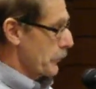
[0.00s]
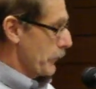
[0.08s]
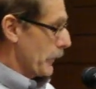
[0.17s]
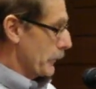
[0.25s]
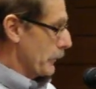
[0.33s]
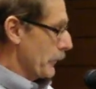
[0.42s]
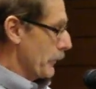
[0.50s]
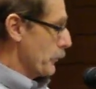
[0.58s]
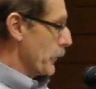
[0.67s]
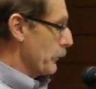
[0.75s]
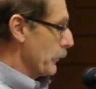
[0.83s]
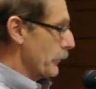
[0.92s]
we've had
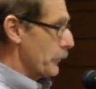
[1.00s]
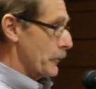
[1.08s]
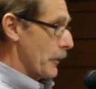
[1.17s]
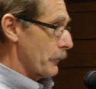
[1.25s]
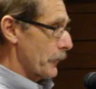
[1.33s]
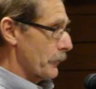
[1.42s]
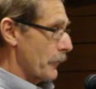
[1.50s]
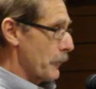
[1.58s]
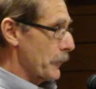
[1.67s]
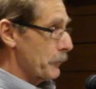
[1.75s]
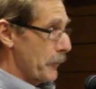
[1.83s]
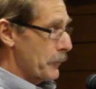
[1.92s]
people who suffered
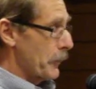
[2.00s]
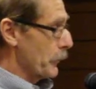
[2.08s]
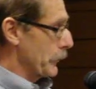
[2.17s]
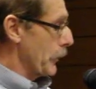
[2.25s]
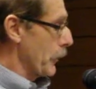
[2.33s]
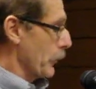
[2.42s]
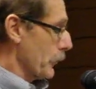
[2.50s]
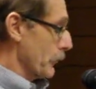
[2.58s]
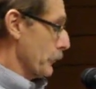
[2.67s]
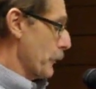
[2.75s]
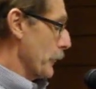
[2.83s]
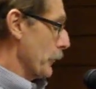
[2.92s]
from it, people we know or
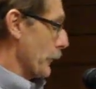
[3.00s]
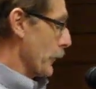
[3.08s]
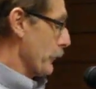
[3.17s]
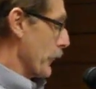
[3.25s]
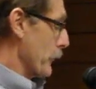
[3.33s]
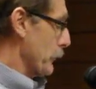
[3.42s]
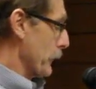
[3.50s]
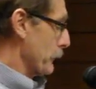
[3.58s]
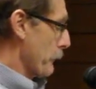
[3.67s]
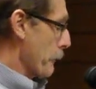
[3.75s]
people in our family.